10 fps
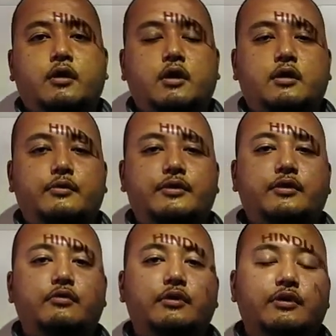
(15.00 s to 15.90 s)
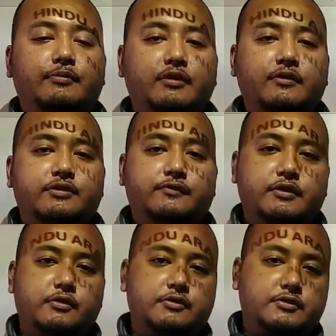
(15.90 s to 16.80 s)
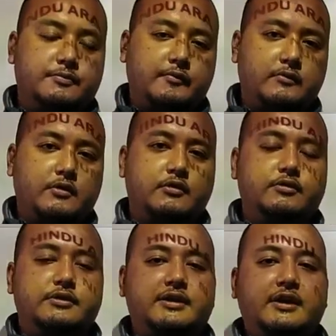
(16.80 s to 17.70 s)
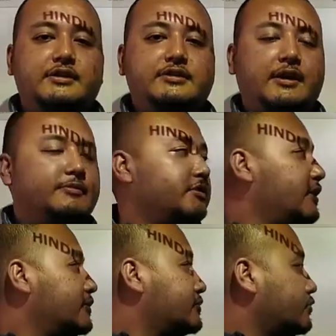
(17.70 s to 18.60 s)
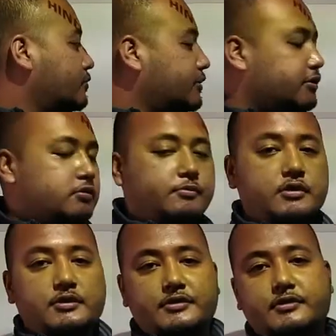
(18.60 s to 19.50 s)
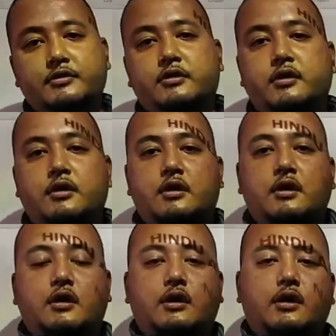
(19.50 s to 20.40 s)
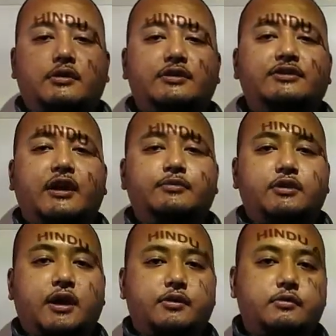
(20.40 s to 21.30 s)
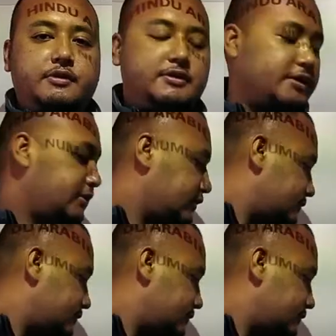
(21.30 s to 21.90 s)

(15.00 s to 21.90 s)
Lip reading: with you in the previous videos. So the second chapter, that is Roman numerals, this chapter I will be taking.